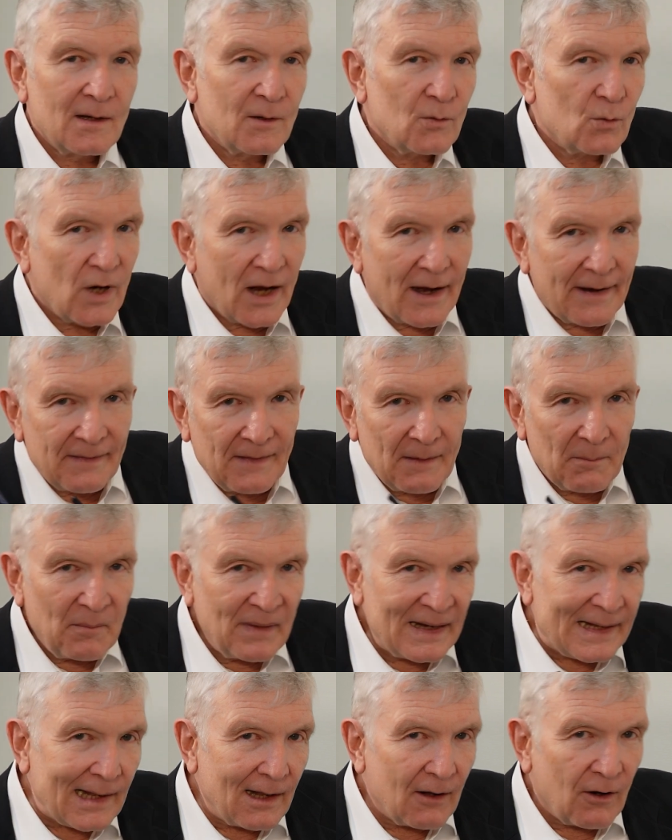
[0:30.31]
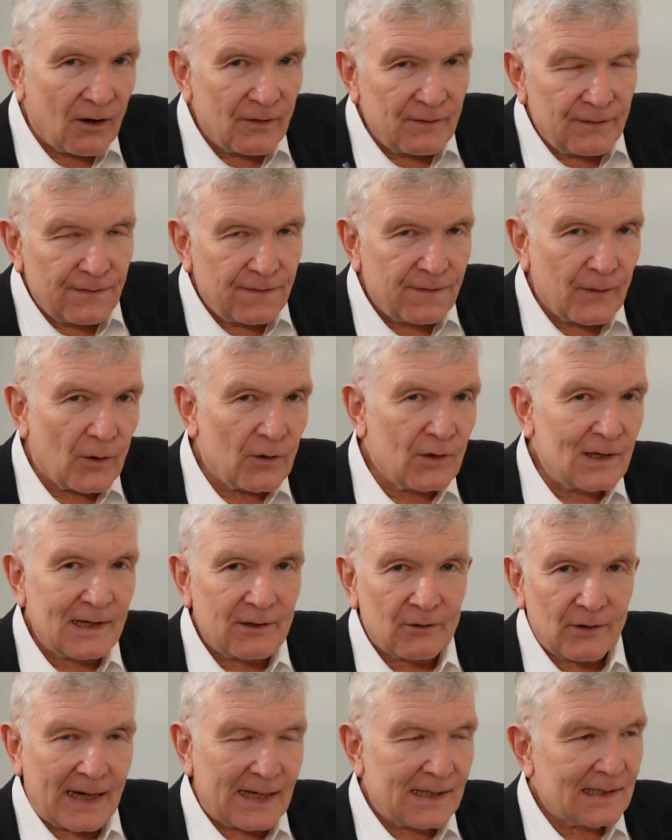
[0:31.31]
We are in the middle of early
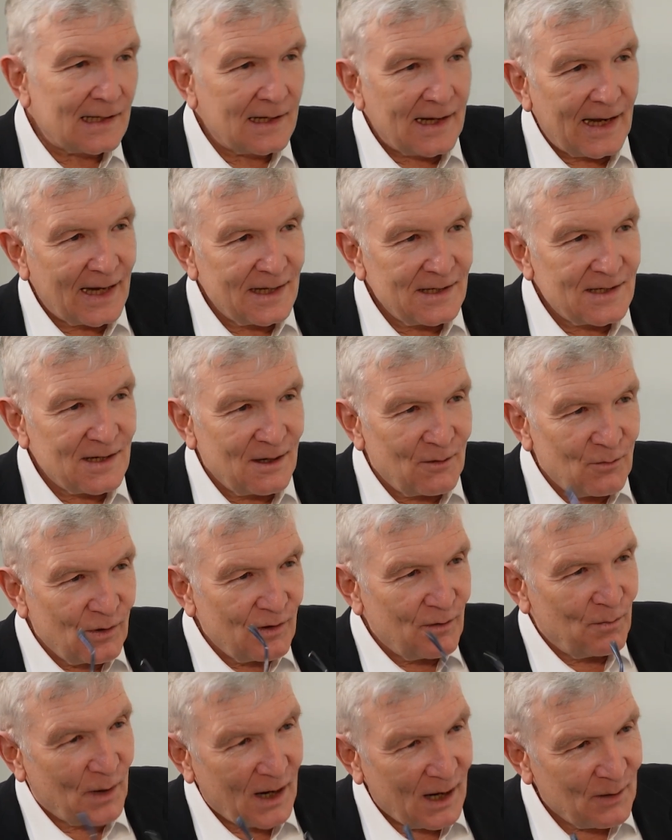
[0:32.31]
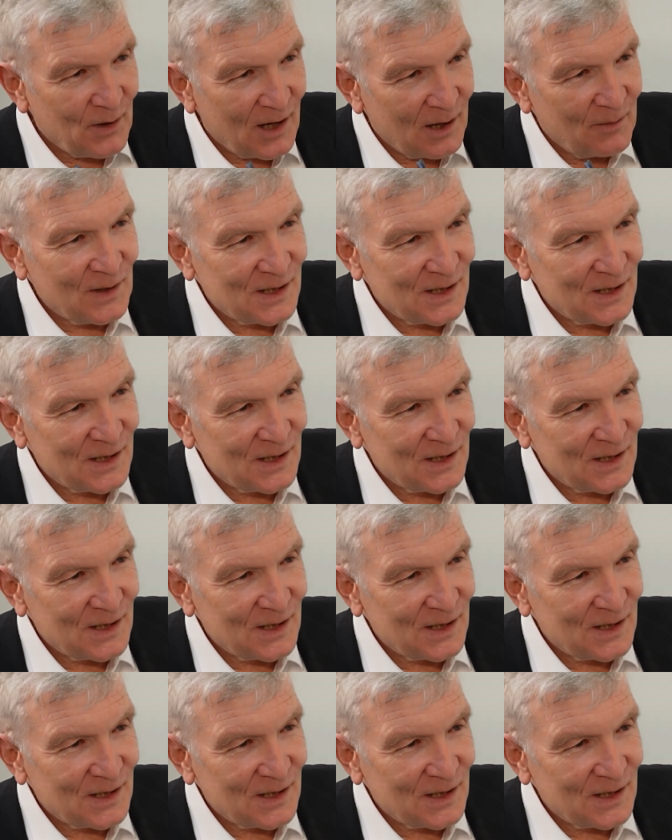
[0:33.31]
rectal cancer with Barbara